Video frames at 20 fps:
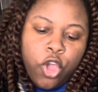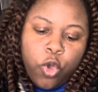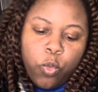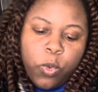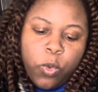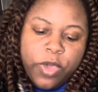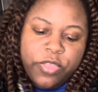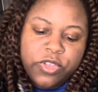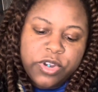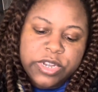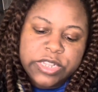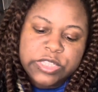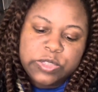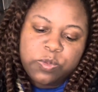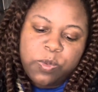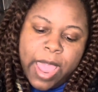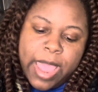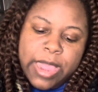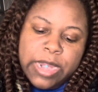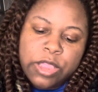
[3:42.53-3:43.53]
whether it is
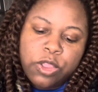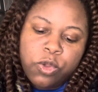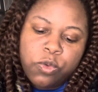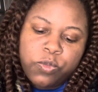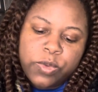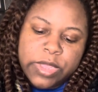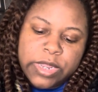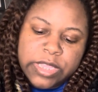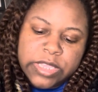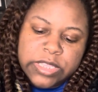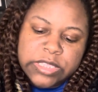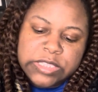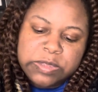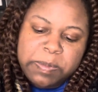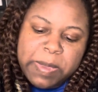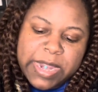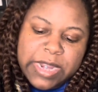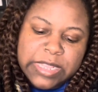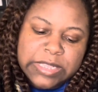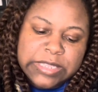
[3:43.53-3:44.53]
writing or reading,
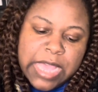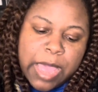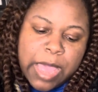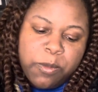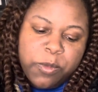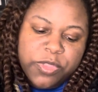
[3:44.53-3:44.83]
spending time